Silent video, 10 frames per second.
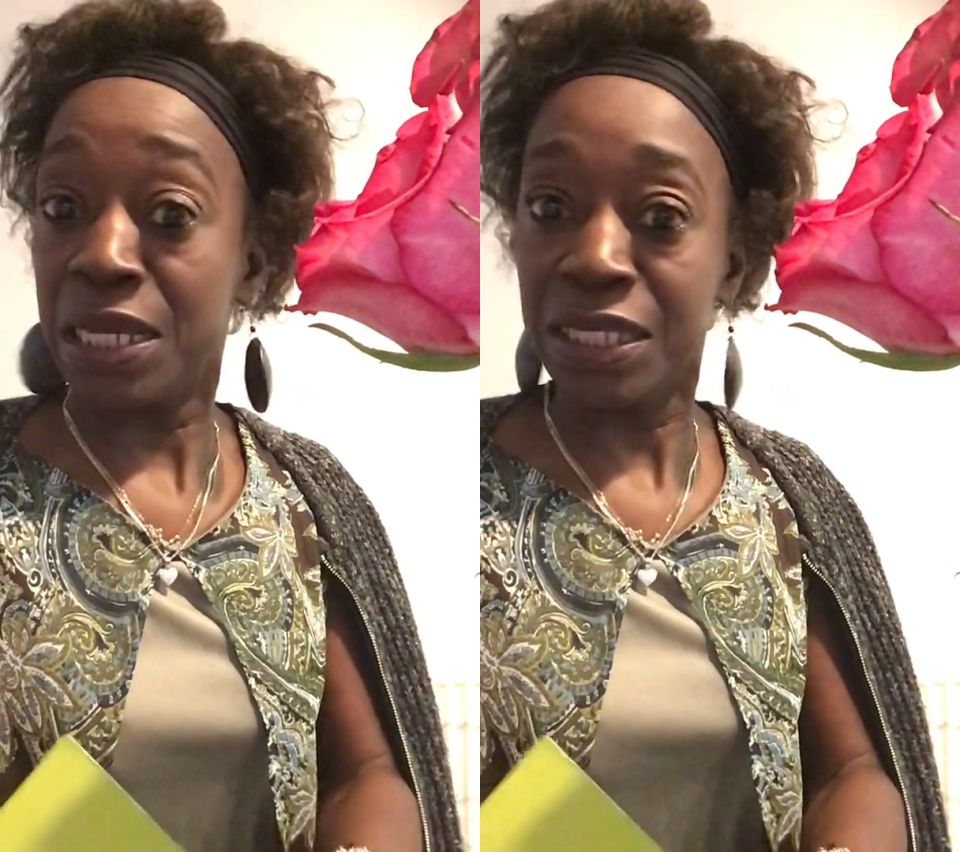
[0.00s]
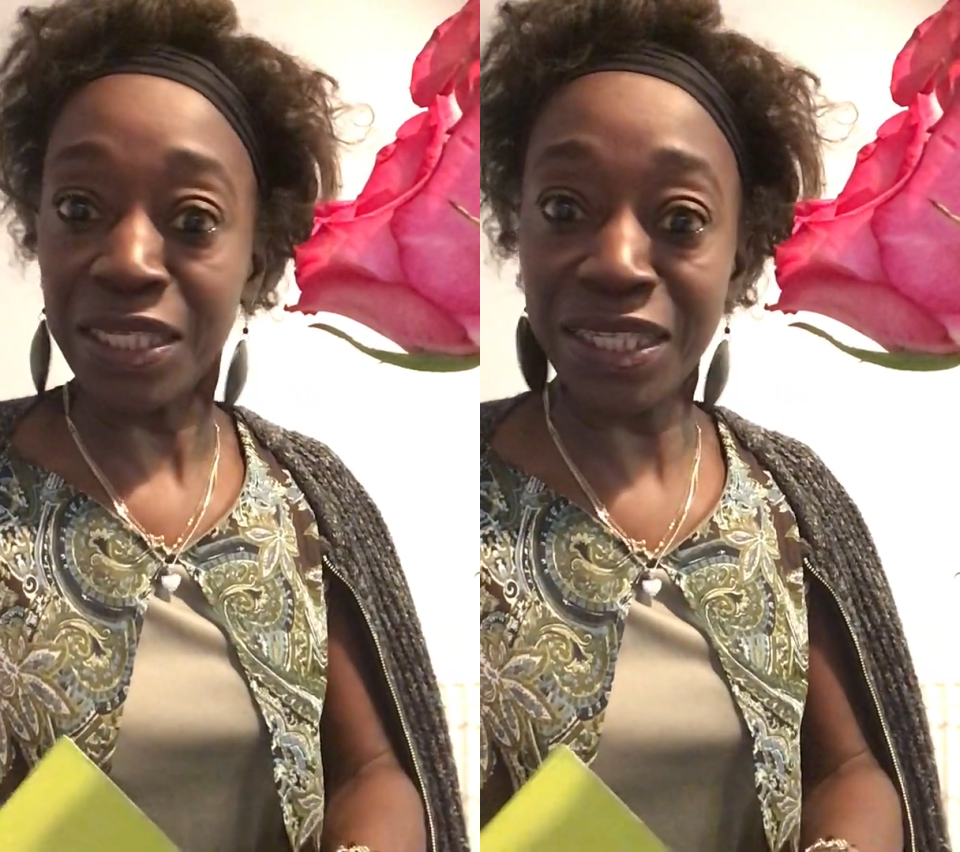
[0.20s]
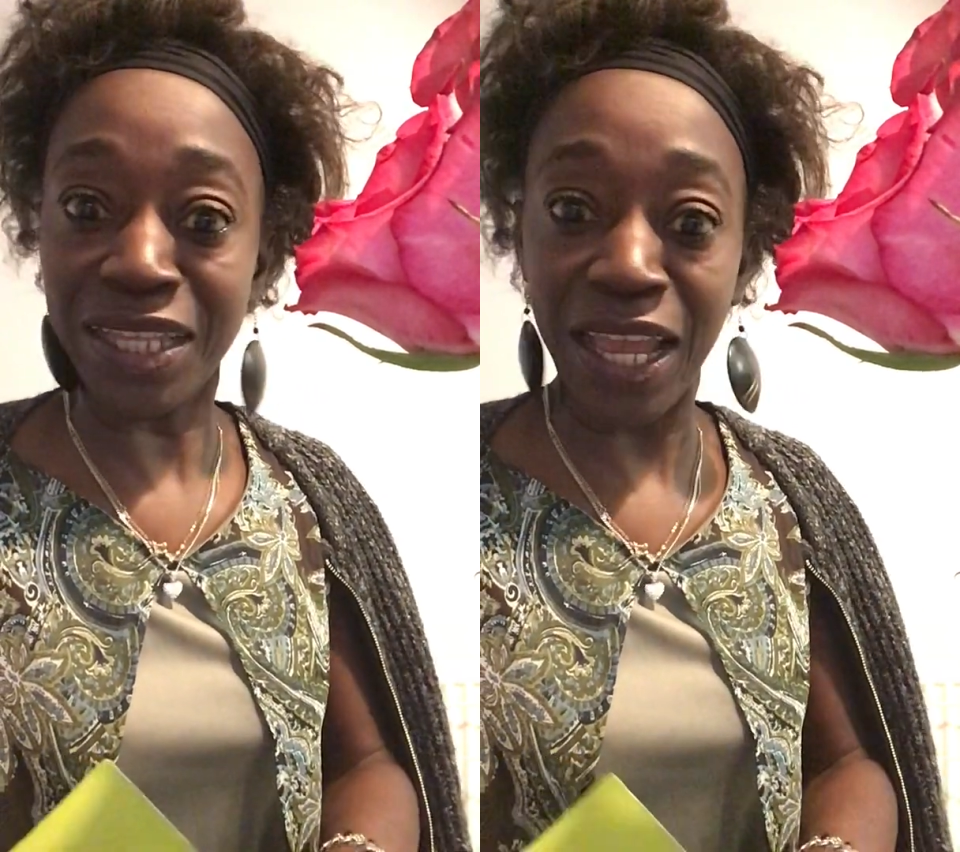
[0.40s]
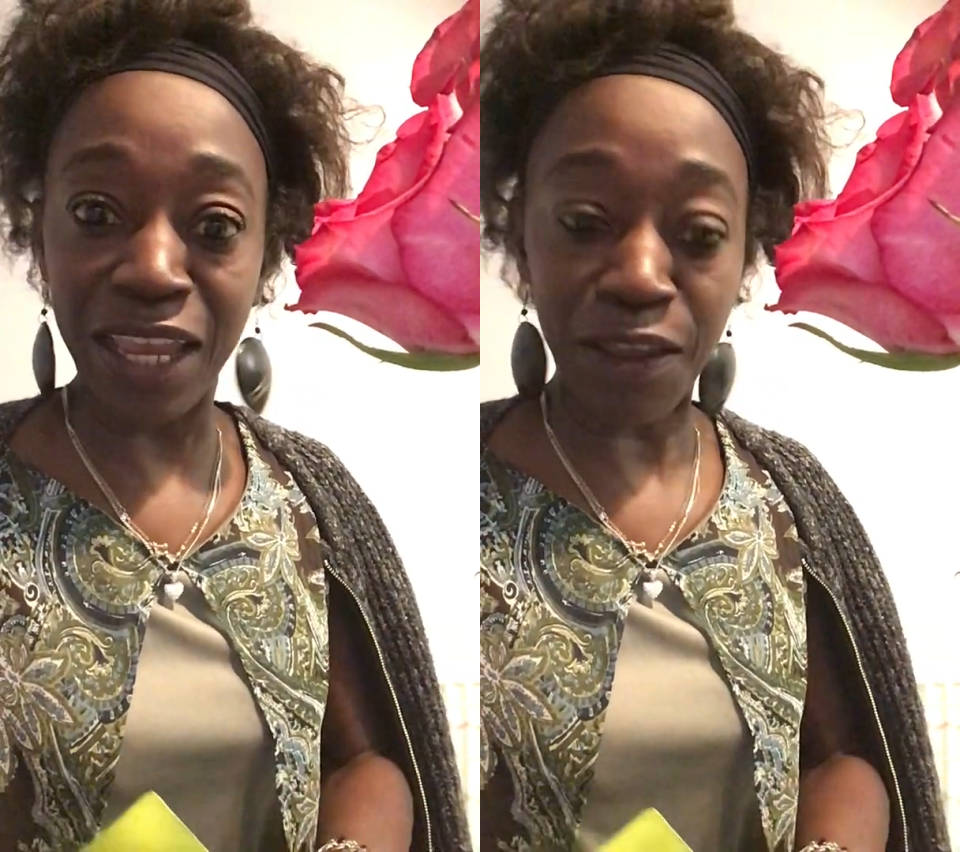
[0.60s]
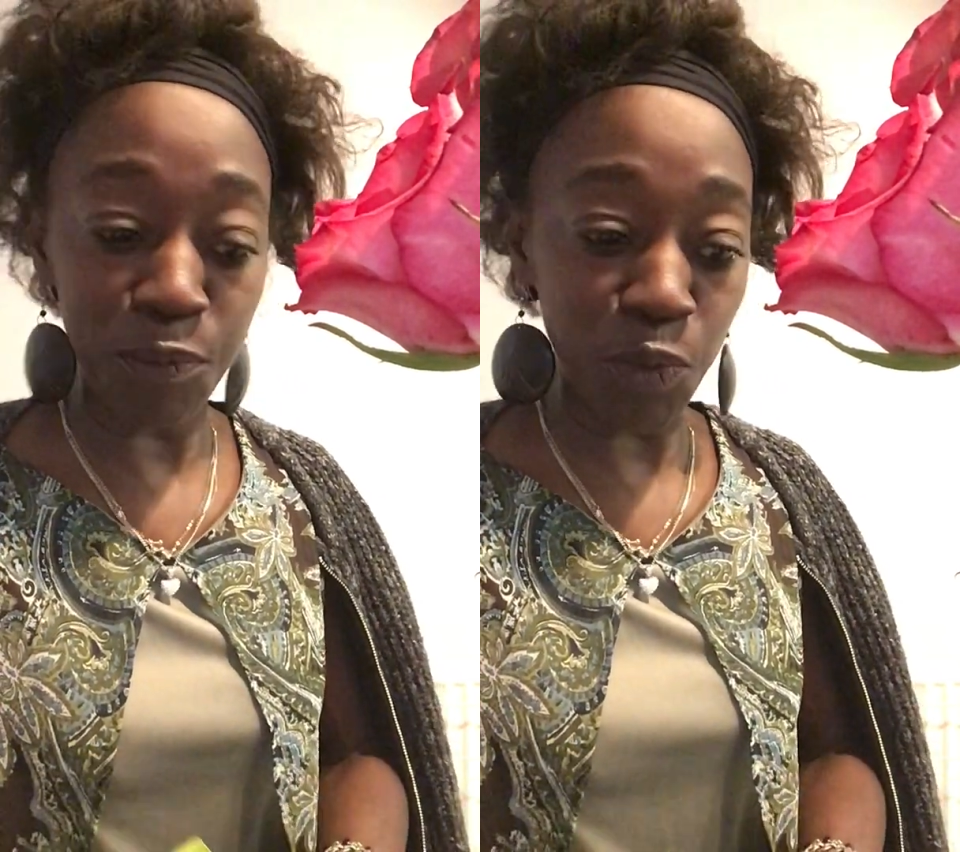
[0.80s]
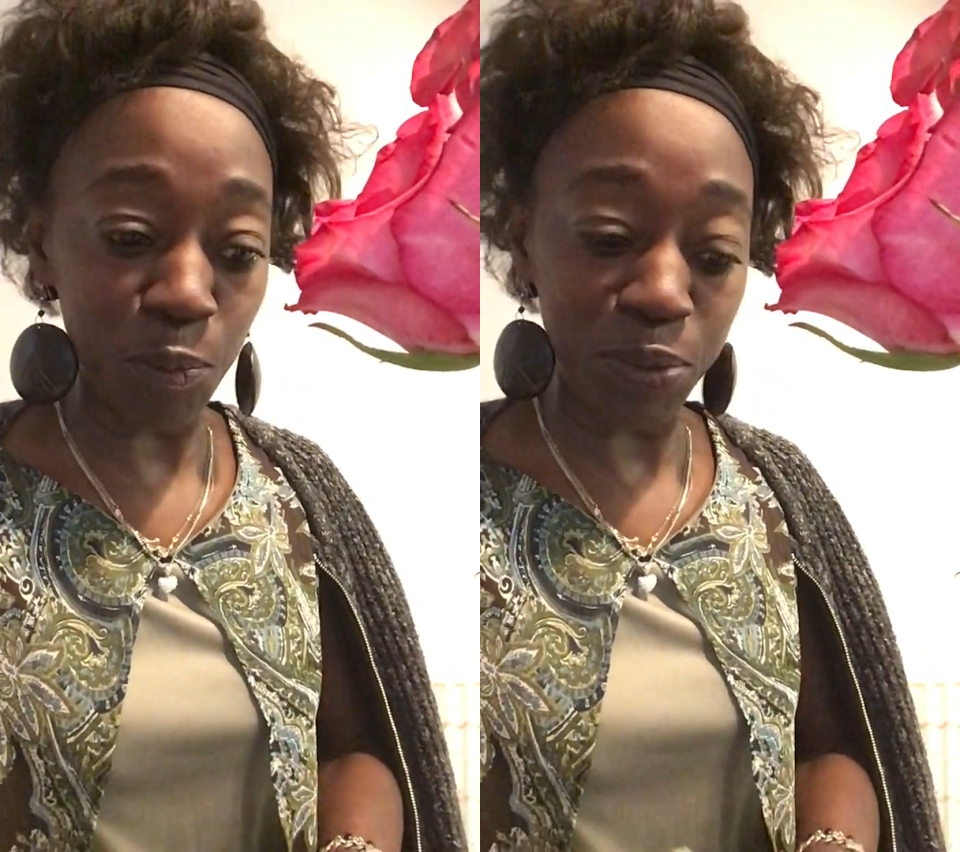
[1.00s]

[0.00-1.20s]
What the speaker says: stay in one